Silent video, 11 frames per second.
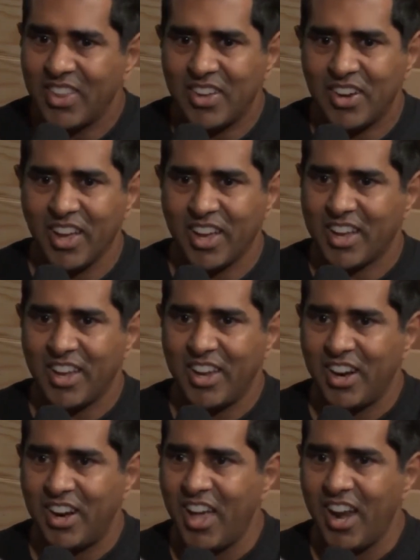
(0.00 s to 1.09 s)
They're like,
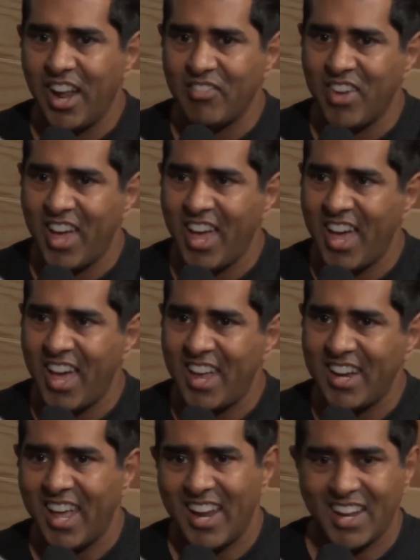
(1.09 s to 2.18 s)
you're in it,
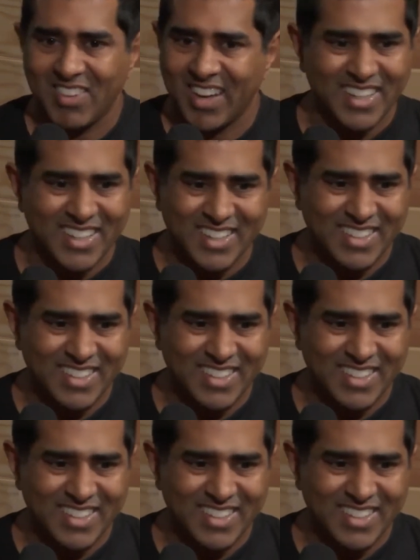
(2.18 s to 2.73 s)
man. And I'm like,